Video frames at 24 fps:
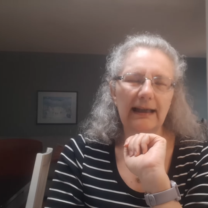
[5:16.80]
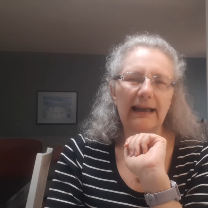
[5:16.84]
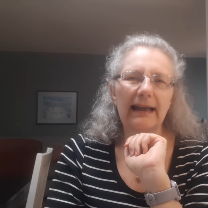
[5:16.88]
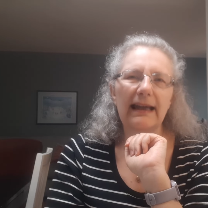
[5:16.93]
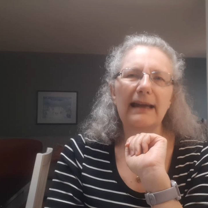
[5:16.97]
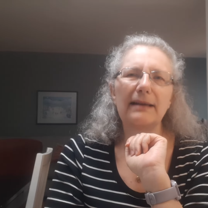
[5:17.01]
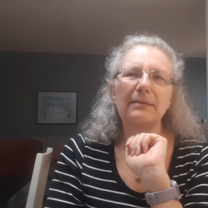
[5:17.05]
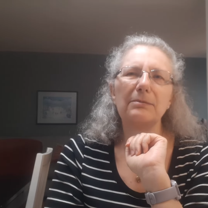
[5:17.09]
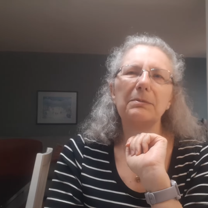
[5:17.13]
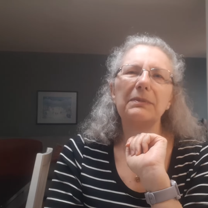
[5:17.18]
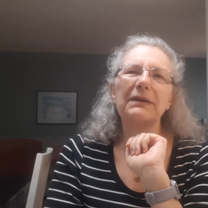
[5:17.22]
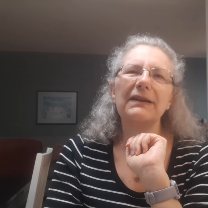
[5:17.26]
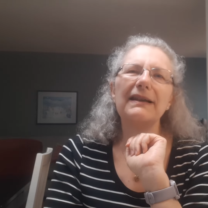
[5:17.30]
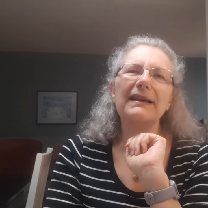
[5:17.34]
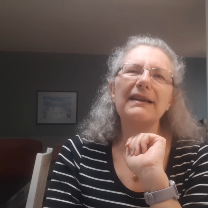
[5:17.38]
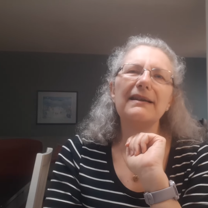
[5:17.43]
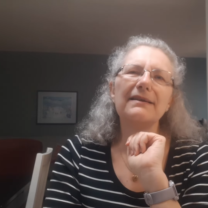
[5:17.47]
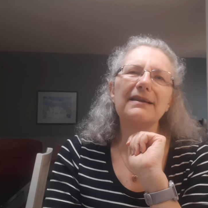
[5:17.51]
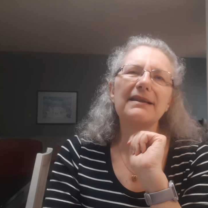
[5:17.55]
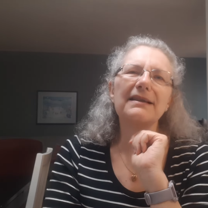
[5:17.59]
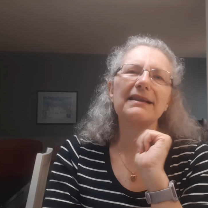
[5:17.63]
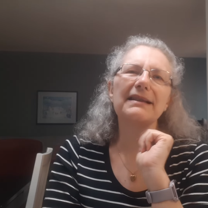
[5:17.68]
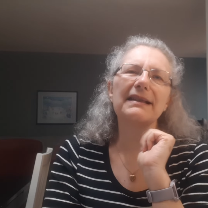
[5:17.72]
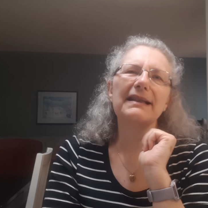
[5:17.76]
and please
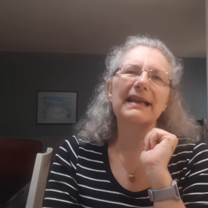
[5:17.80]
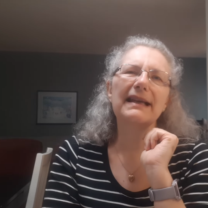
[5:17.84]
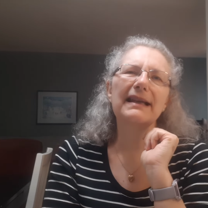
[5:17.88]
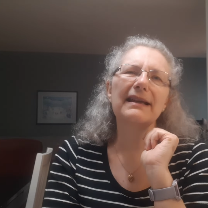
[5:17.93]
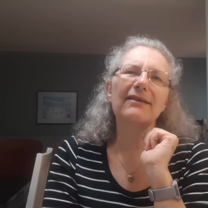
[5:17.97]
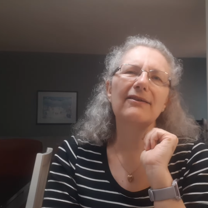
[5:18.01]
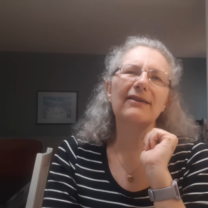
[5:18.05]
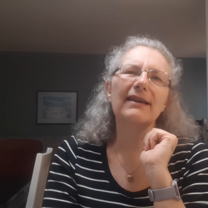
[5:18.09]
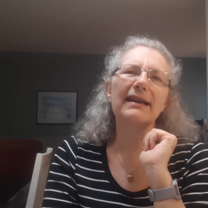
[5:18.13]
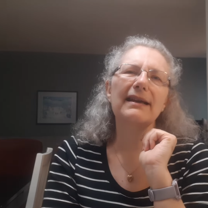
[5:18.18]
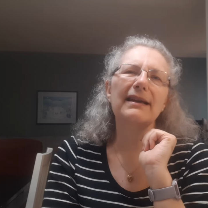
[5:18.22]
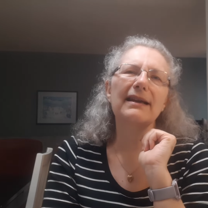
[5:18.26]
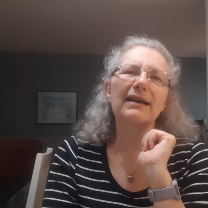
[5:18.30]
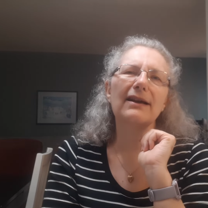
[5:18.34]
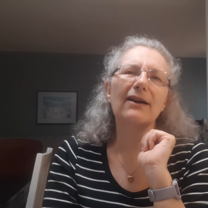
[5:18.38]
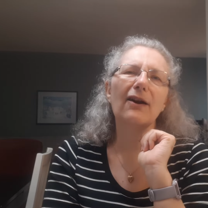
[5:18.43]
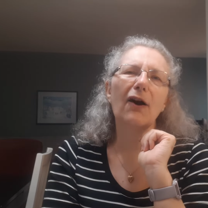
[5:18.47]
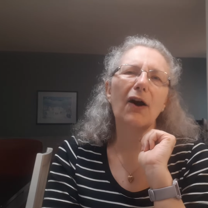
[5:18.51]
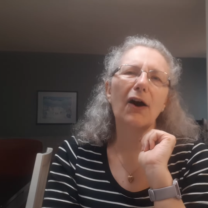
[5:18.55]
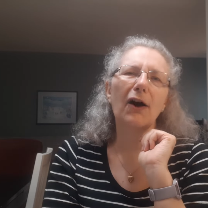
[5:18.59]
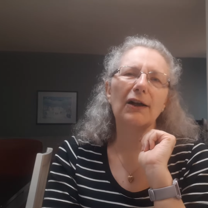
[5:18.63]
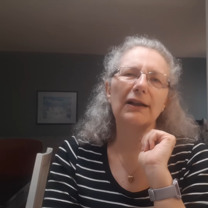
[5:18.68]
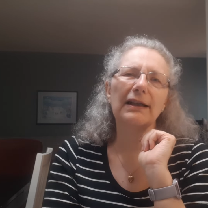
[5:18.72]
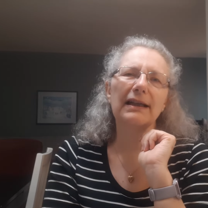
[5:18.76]
see the
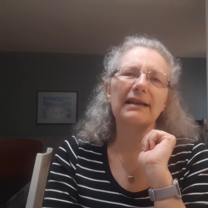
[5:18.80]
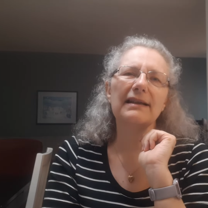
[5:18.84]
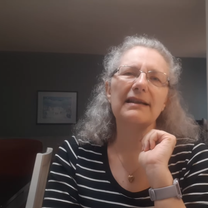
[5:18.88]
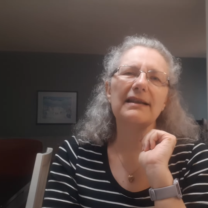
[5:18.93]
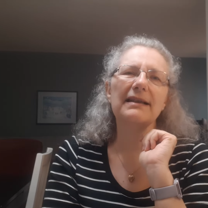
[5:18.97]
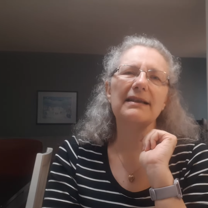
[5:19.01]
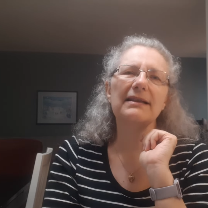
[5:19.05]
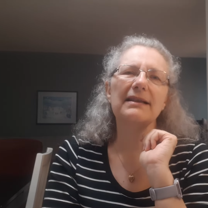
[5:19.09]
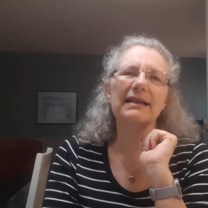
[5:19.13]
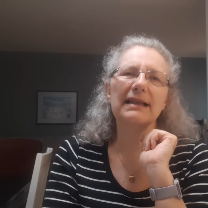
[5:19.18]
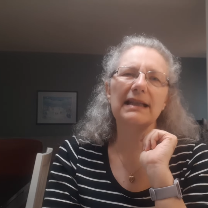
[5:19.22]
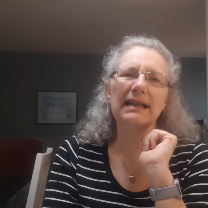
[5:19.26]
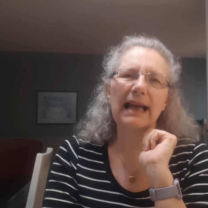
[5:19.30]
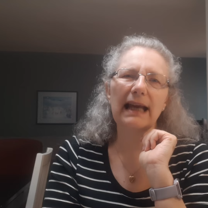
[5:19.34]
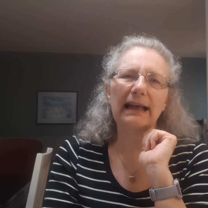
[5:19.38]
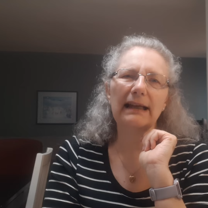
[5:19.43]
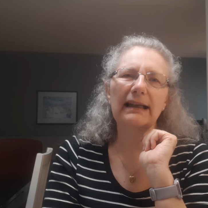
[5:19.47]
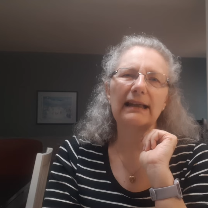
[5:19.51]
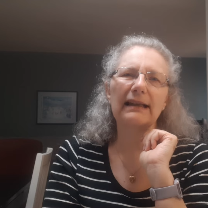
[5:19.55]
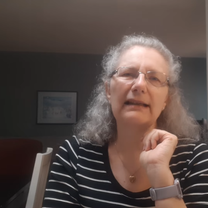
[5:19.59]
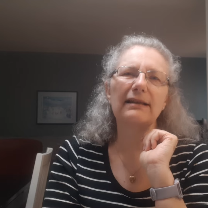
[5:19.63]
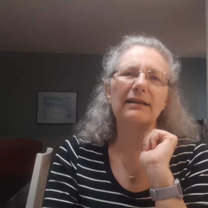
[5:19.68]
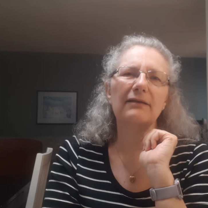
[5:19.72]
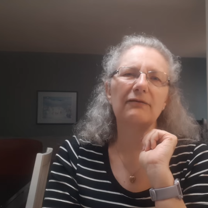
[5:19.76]
August
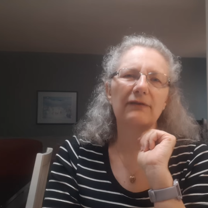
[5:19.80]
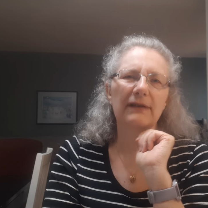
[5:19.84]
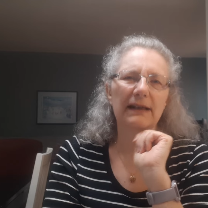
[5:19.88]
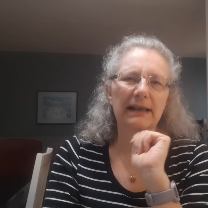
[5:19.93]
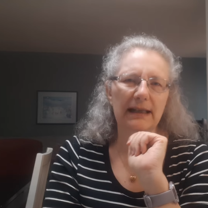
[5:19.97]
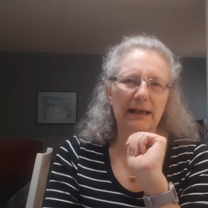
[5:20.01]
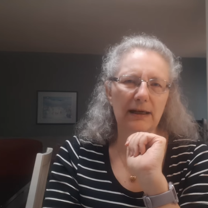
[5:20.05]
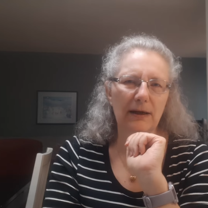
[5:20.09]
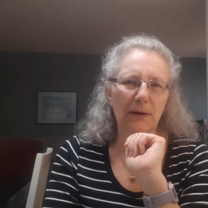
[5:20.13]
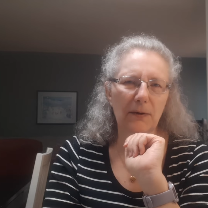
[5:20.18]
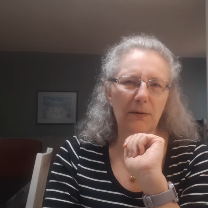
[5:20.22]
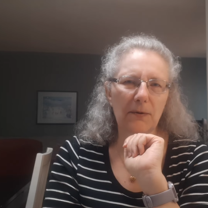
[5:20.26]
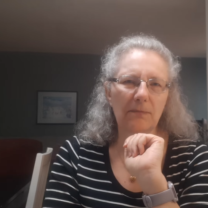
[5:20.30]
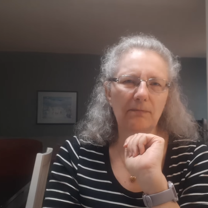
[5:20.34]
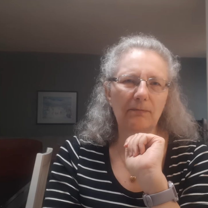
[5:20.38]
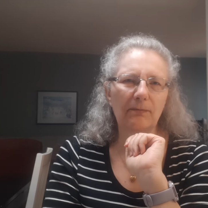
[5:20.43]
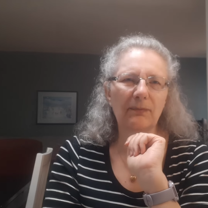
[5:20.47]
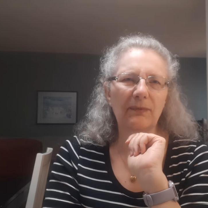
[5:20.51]
2nd video